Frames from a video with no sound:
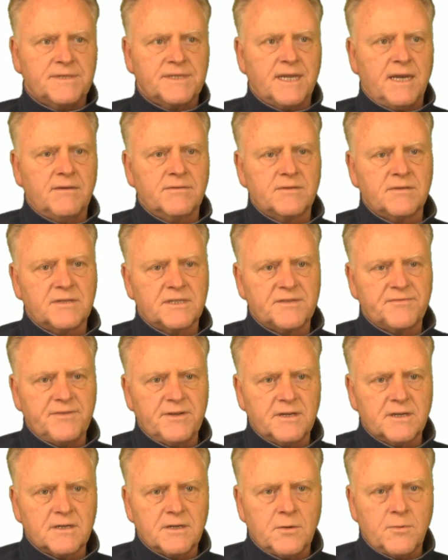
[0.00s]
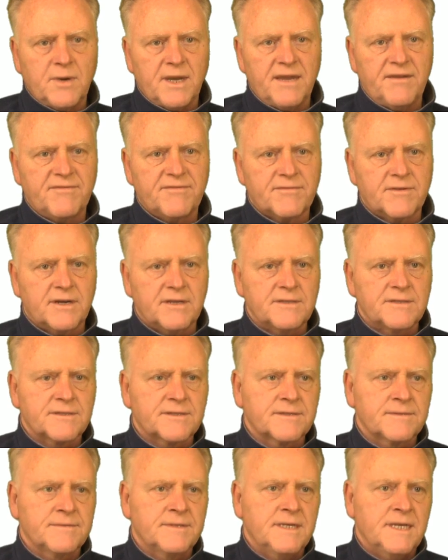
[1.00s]
down to spherical wave fronts
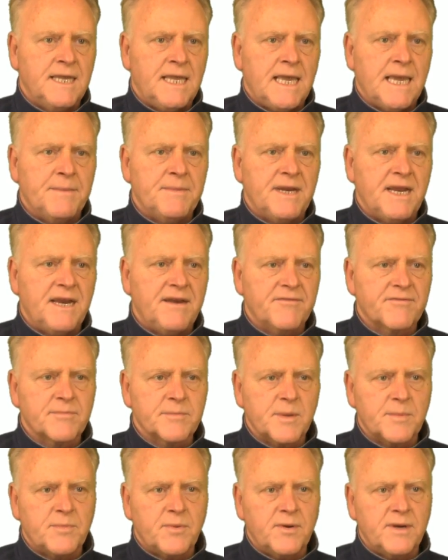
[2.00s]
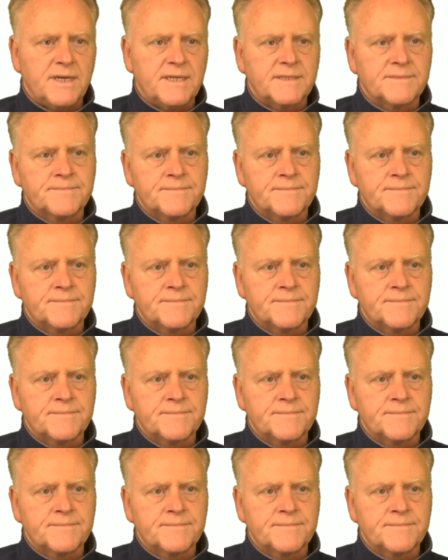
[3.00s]
emanating from a point.